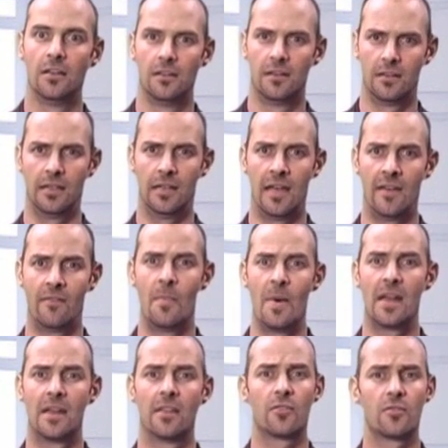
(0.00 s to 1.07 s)
I'm going to have
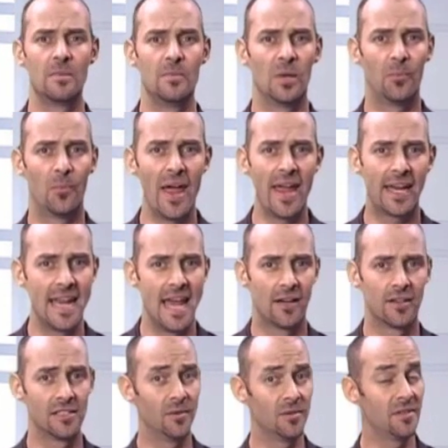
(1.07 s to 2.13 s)
about a three minute break now because
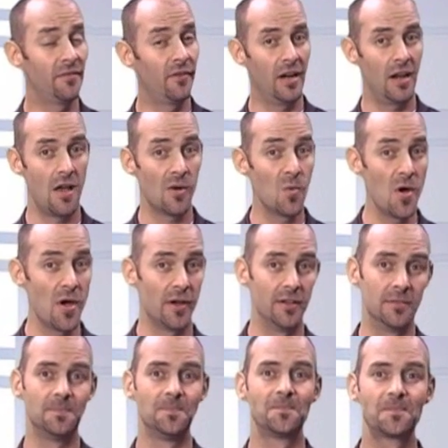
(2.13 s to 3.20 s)
that was a very long word.
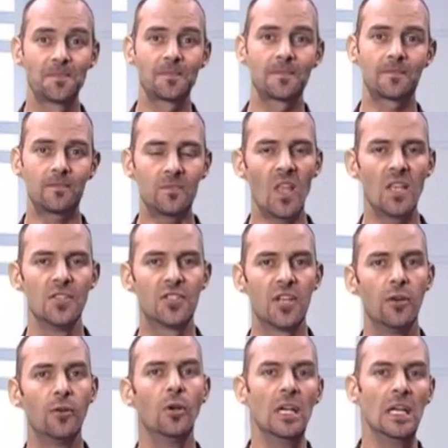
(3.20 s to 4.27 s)

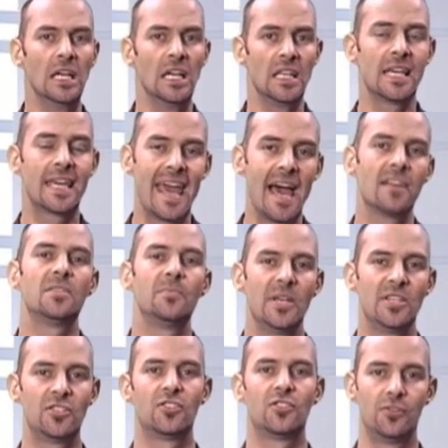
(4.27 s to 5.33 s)
So the
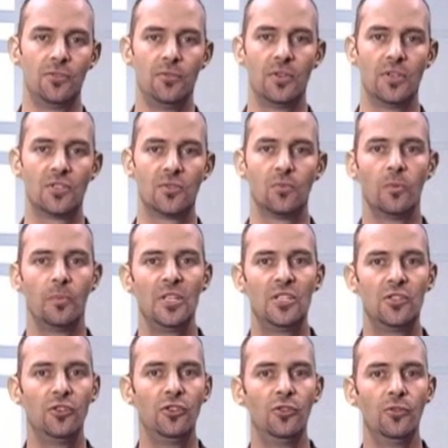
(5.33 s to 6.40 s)
countermeasures to this would be to
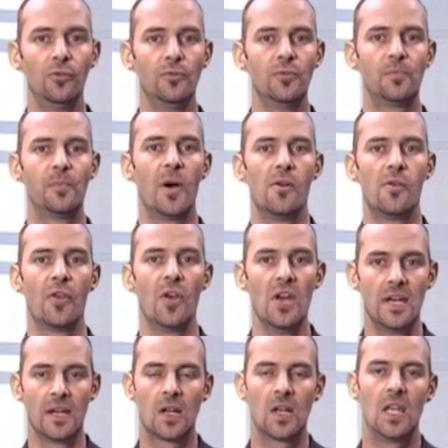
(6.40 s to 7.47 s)
use both
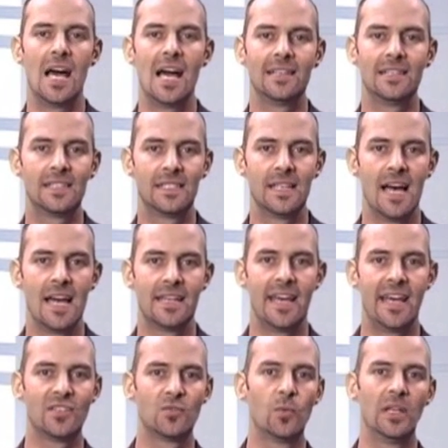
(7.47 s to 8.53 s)
client-side
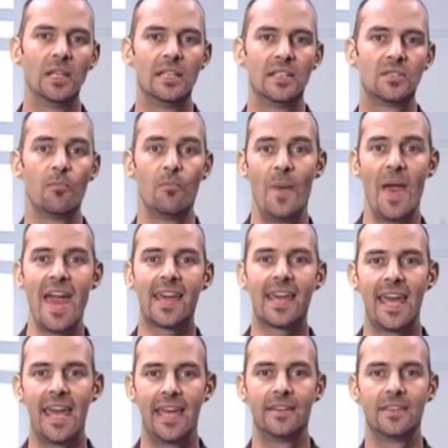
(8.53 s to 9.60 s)
as well as
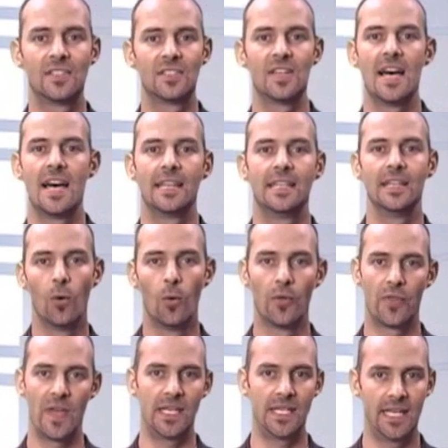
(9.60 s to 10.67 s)
back-end side
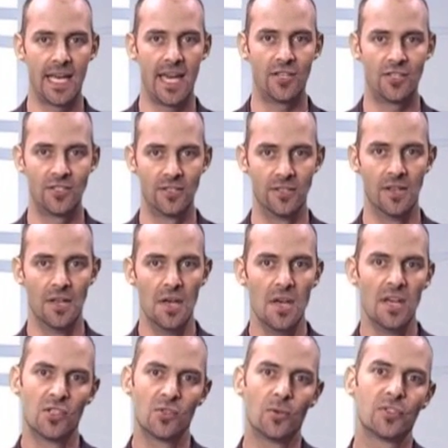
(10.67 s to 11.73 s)
authentication.
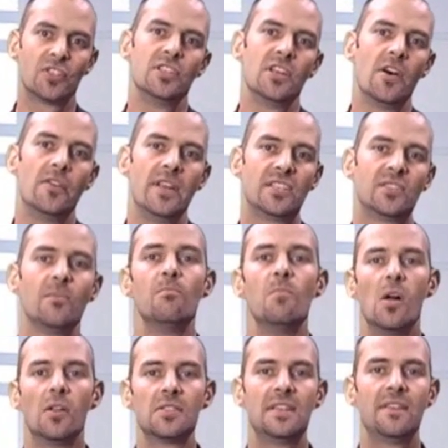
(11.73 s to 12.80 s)
It's also known as
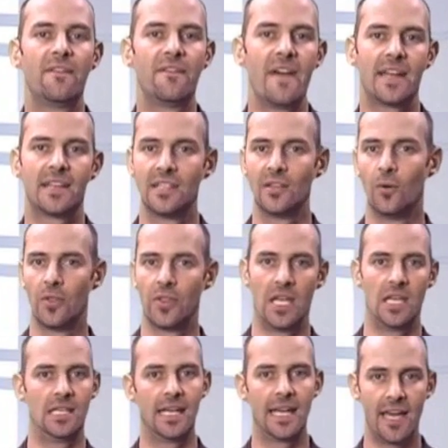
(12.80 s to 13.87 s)
multi-factor
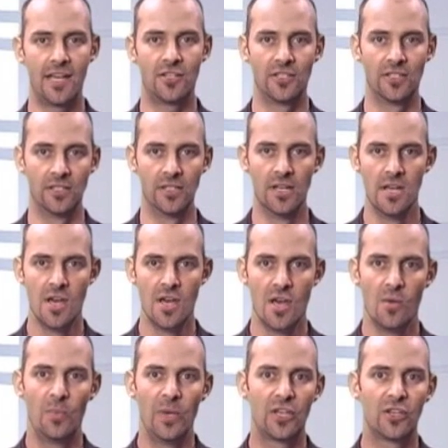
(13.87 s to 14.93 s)
authentication
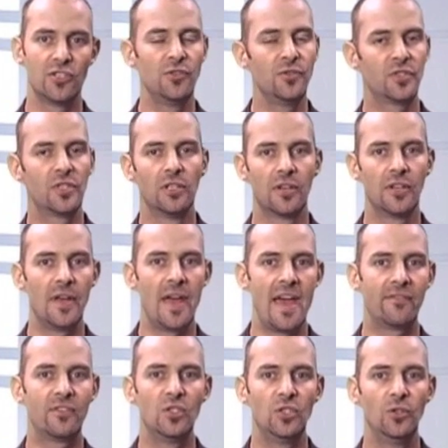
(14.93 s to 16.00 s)
because you're still going to have
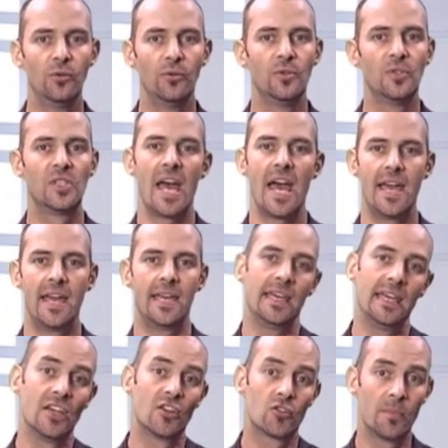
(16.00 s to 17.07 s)
to use a
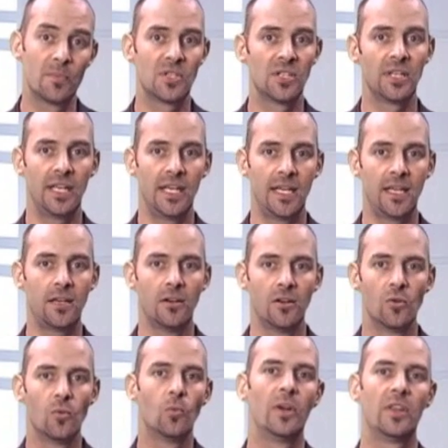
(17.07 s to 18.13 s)
encryption key,
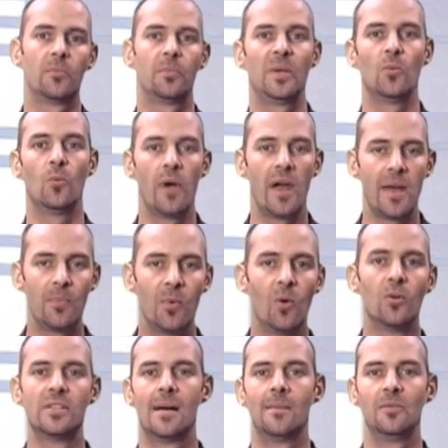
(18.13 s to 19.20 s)
whether it be WEP or
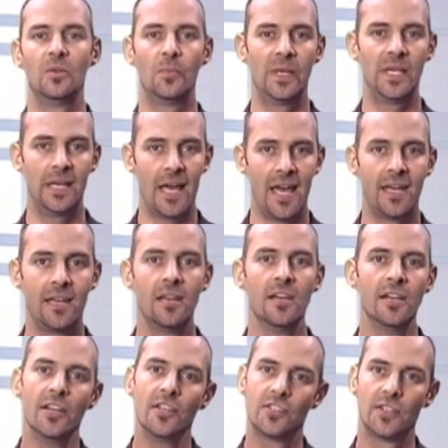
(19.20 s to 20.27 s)
WPA,
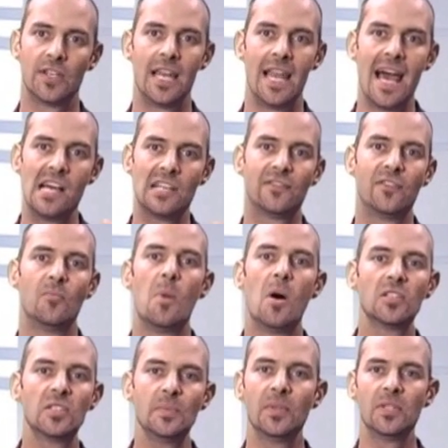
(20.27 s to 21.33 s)
so it allows for
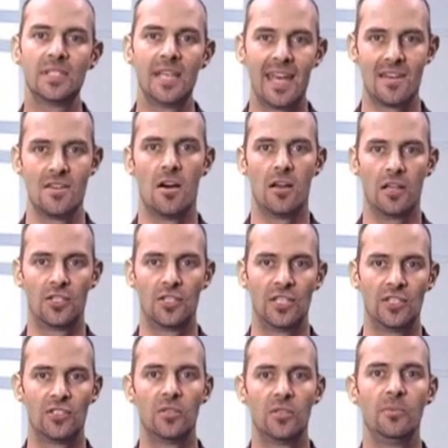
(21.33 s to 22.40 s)
multiple technologies
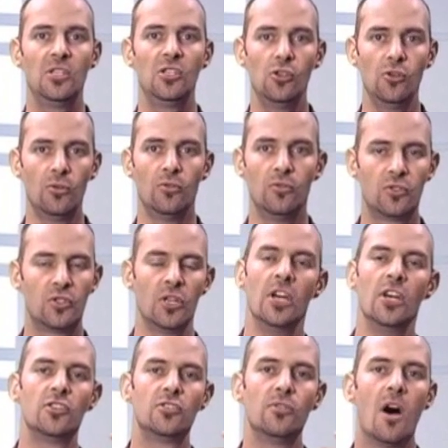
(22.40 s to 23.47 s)
to be used
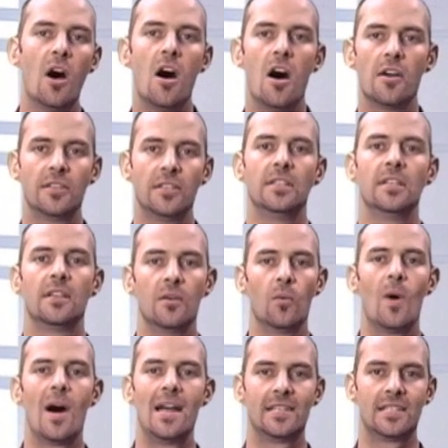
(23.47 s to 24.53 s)
to harden the
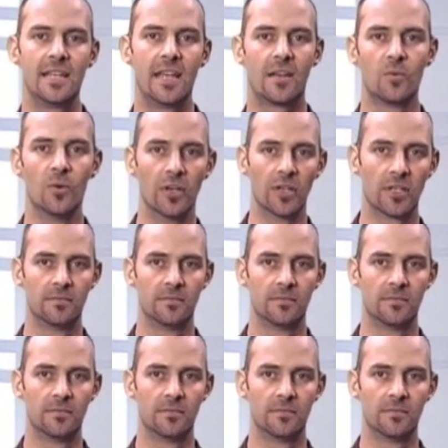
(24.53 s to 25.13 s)
wireless network.